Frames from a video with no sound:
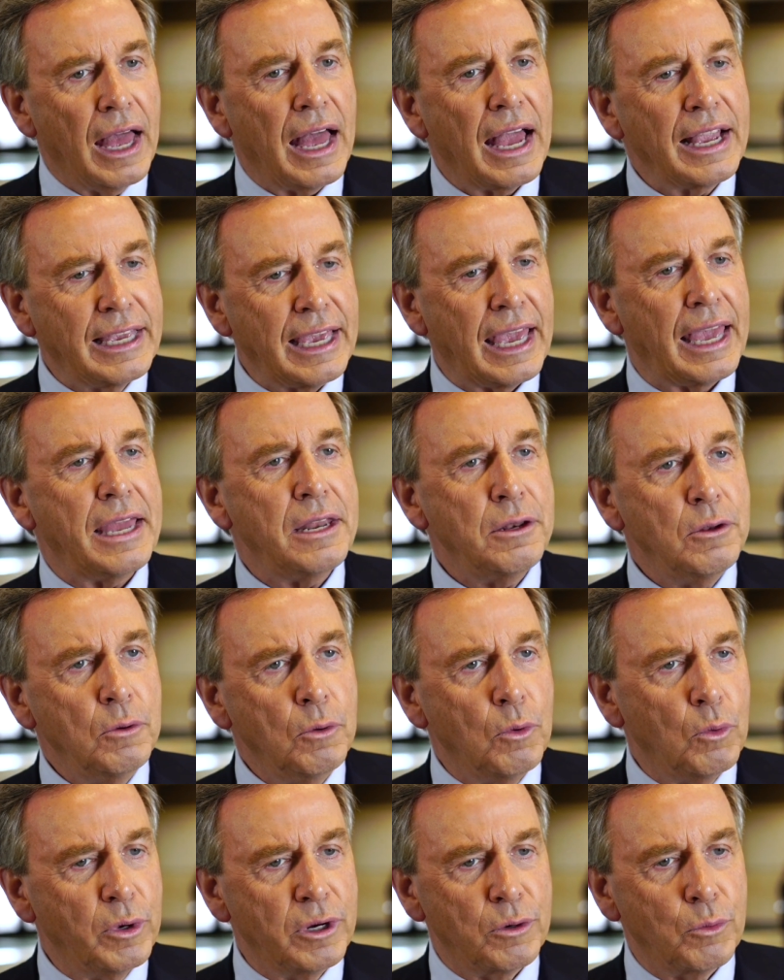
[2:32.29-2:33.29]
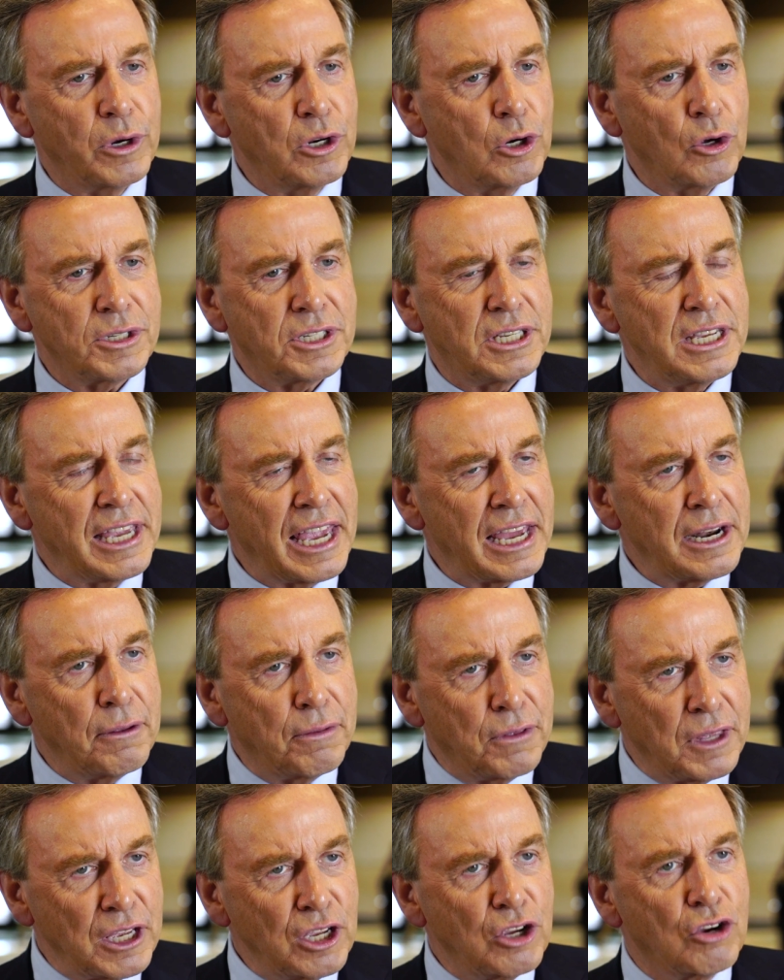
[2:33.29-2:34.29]
again, we're not seeing
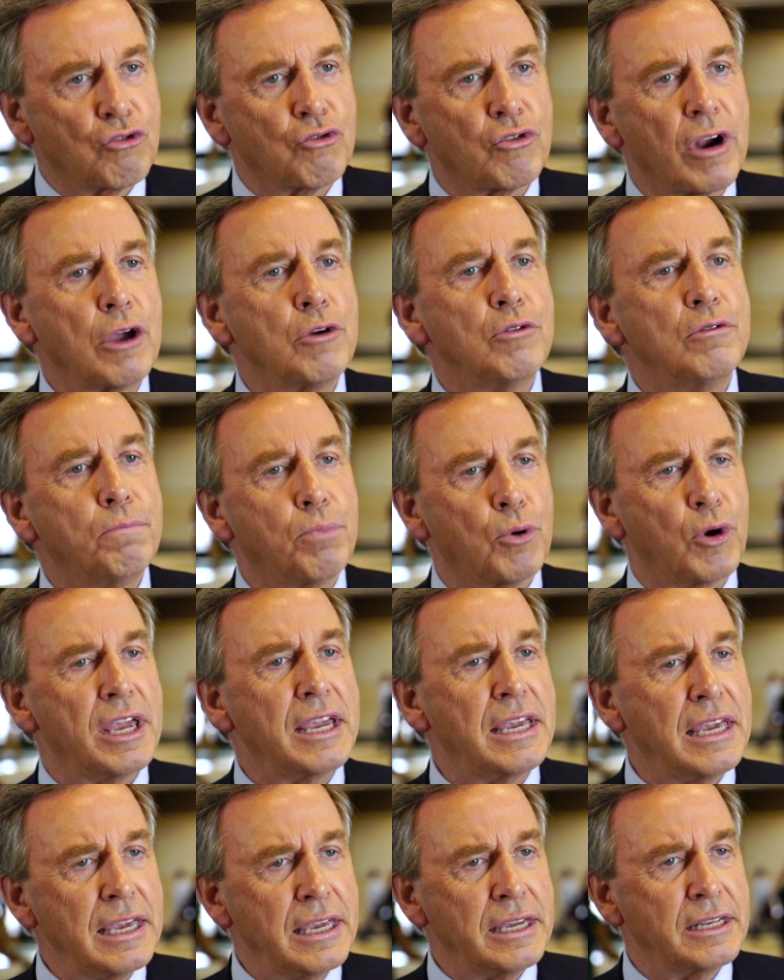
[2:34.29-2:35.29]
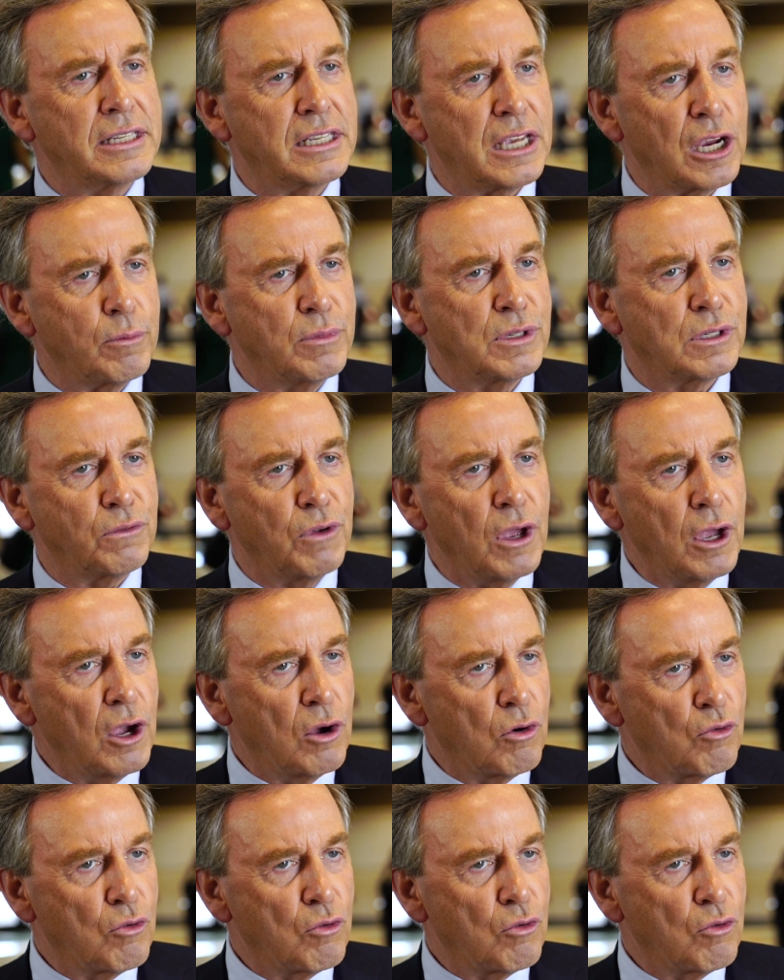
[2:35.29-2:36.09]
anything groundbreaking in terms of